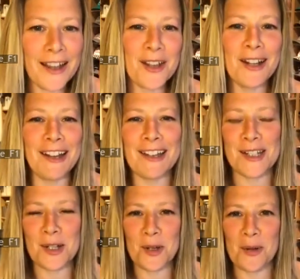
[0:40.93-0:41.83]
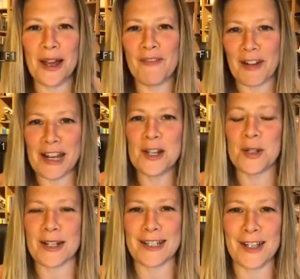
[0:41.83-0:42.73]
Could lead to a very
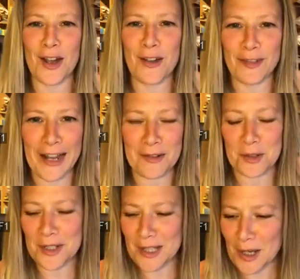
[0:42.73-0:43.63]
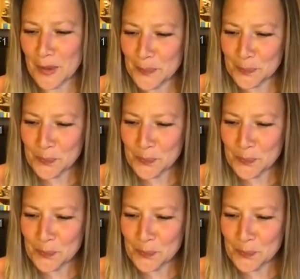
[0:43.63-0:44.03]
interesting half an hour or so.